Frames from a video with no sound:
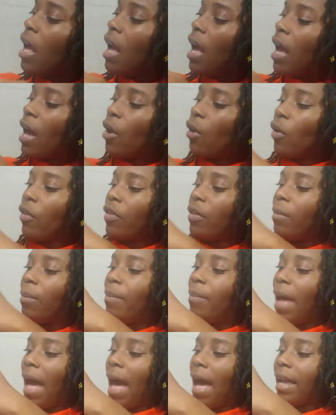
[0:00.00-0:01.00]
And on the
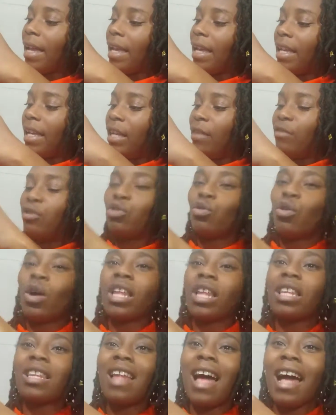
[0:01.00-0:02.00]
back, it gives you a
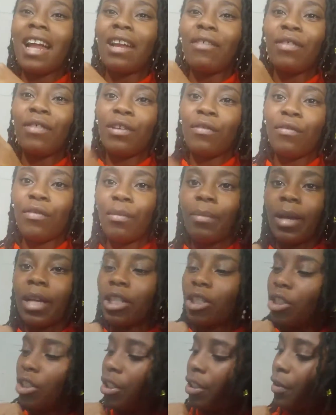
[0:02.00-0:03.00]
lot of
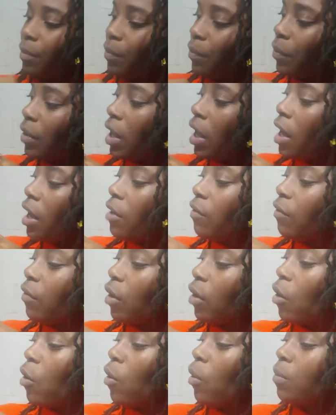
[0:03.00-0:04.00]
information.
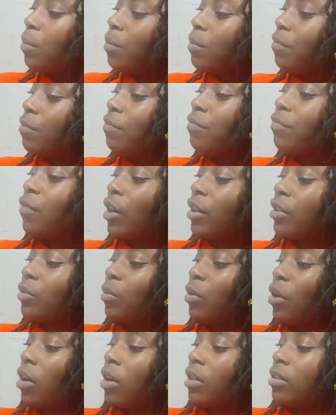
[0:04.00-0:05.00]
So first,
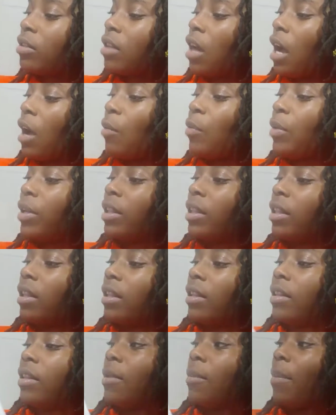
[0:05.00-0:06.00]
we're going to start with
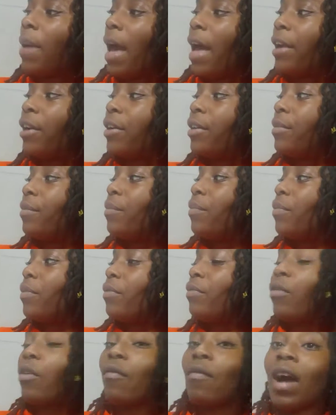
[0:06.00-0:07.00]
the pattern
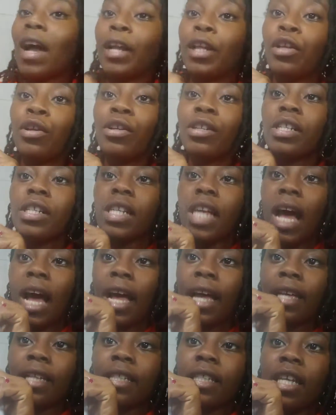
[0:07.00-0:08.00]
for finding your
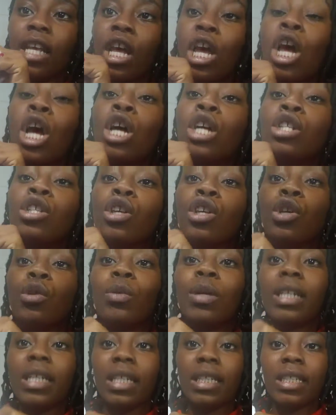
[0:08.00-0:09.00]
size. So you
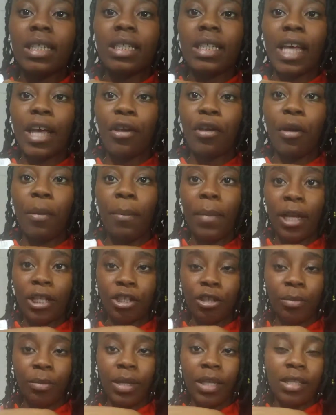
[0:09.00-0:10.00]
would need to take your
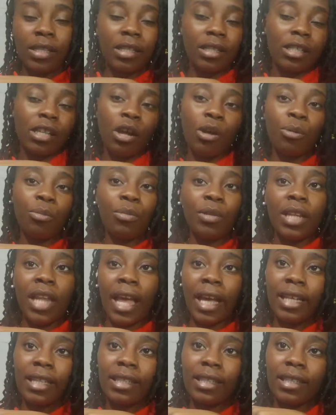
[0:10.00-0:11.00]
measurements. So
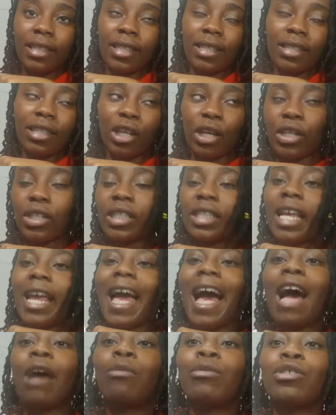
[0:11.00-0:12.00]
next Thursday,
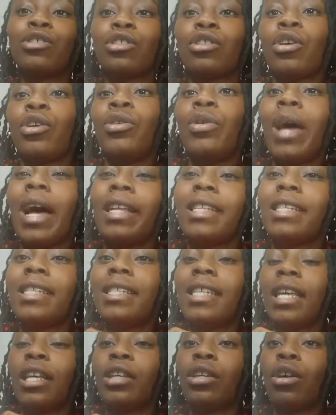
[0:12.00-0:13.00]
I will show you how to
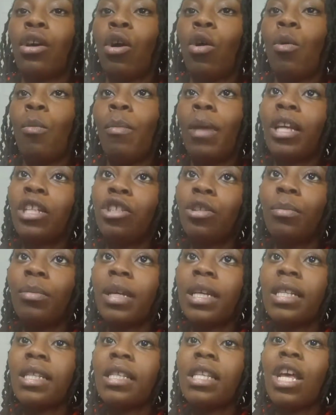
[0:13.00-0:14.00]
take your own
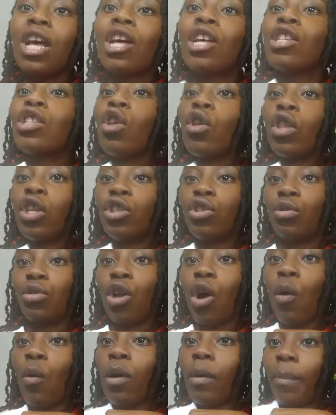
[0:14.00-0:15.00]
measurements so that you
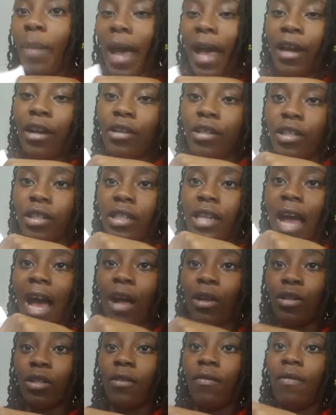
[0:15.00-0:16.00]
know what pattern,
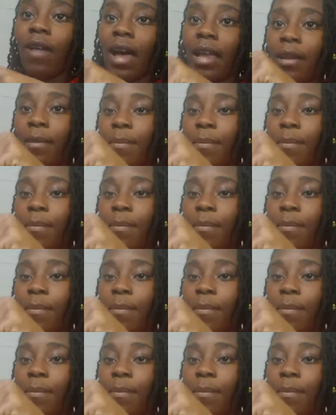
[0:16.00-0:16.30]
how to find a